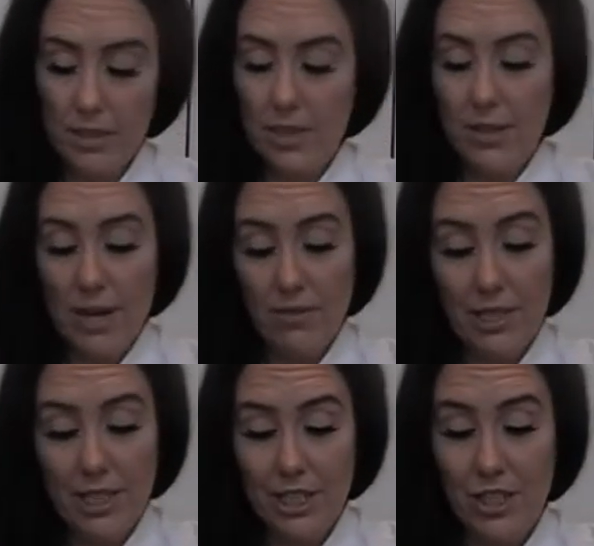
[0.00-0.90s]
So I
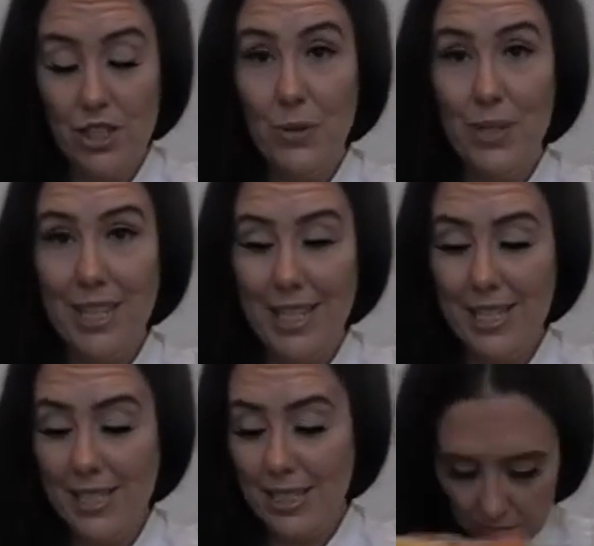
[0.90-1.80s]
really enjoy it.
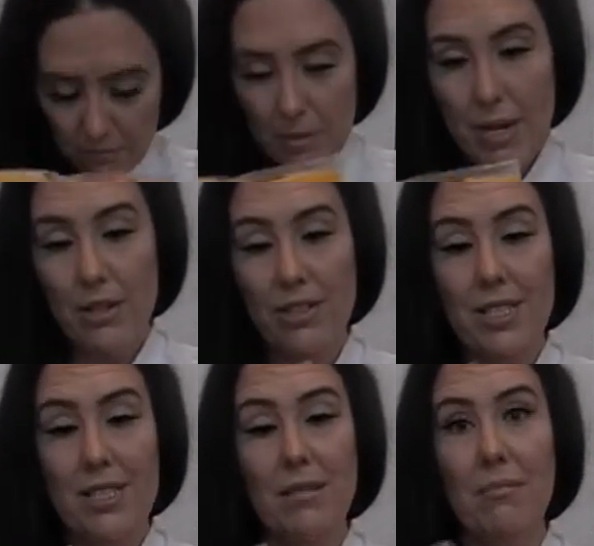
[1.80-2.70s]
Maybe I'll do
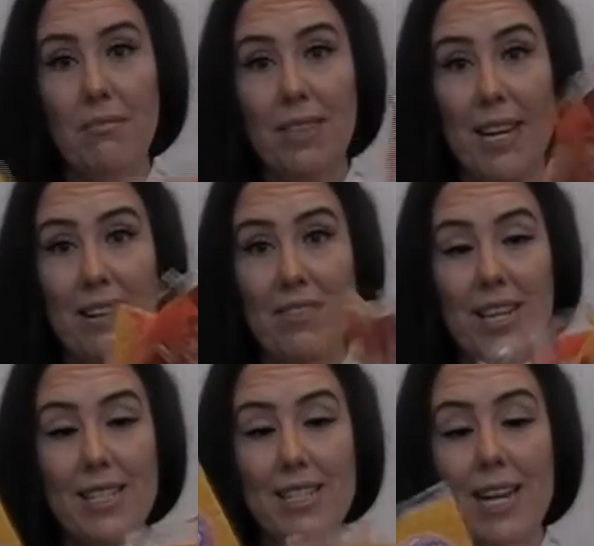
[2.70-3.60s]
some kind of
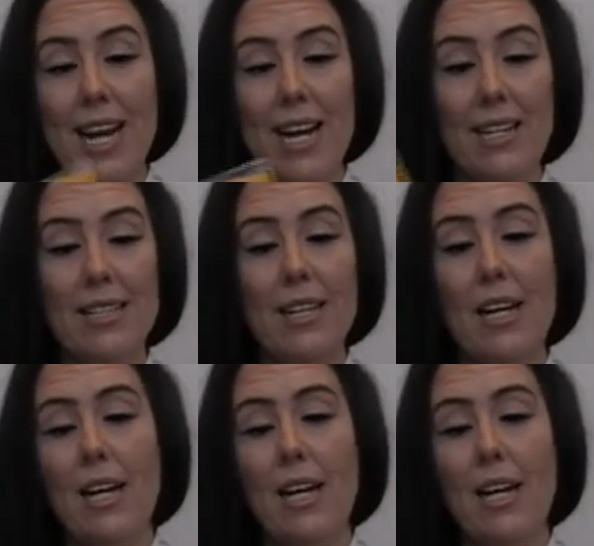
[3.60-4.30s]
like snacks.